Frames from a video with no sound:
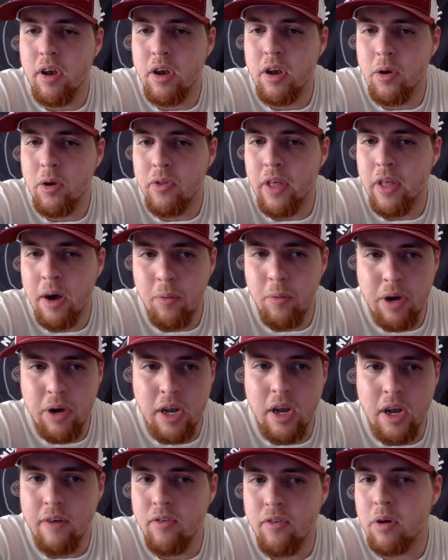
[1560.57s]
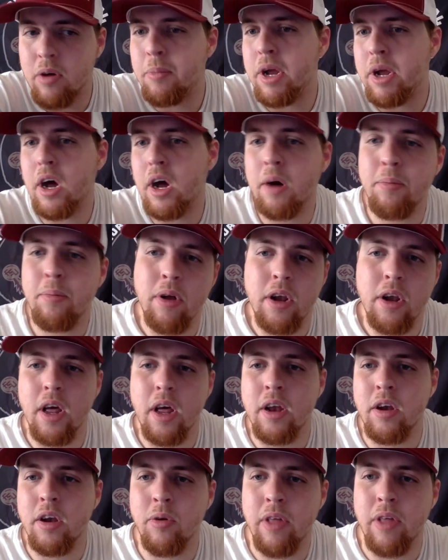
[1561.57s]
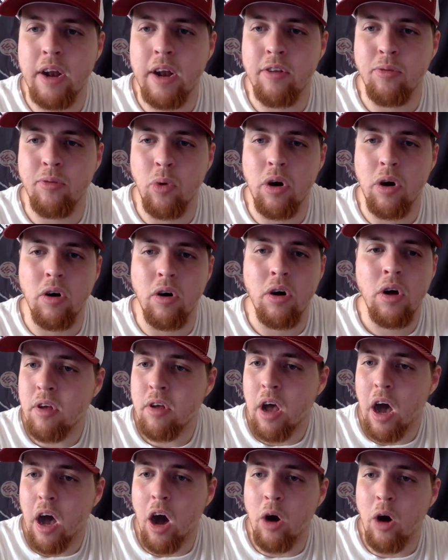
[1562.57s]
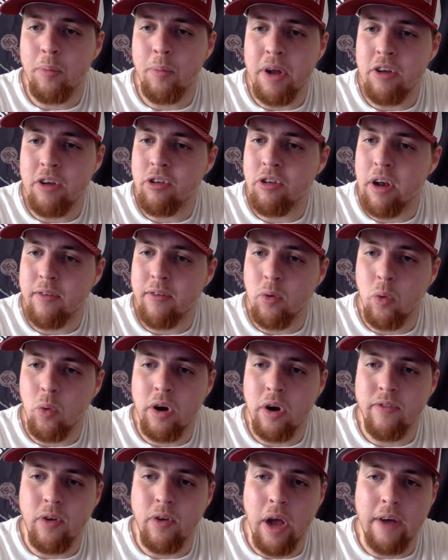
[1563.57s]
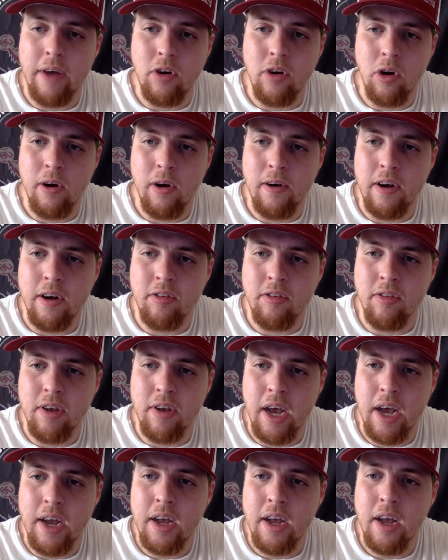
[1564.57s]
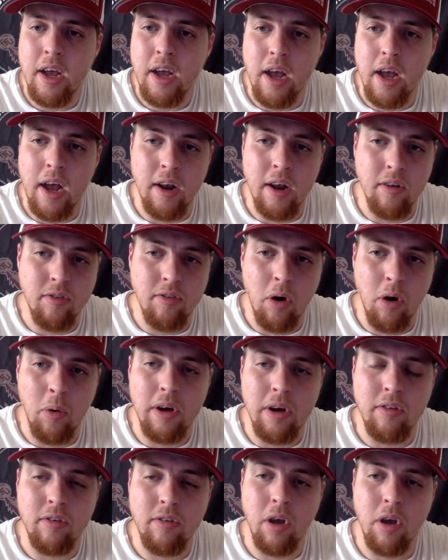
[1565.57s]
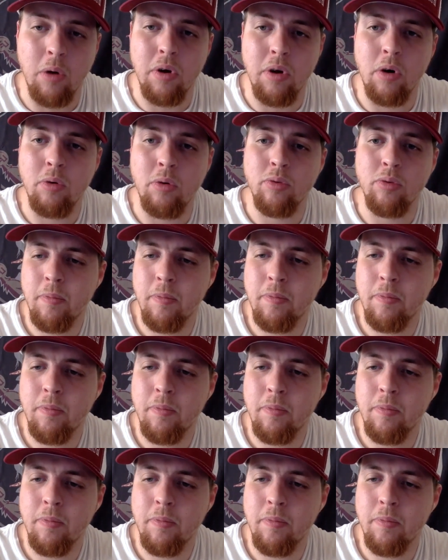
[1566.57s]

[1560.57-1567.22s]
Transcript: in doing that, we can definitely meet up and do that as well. I hope each and every one of you have a great rest of the day. And as always, go Noles.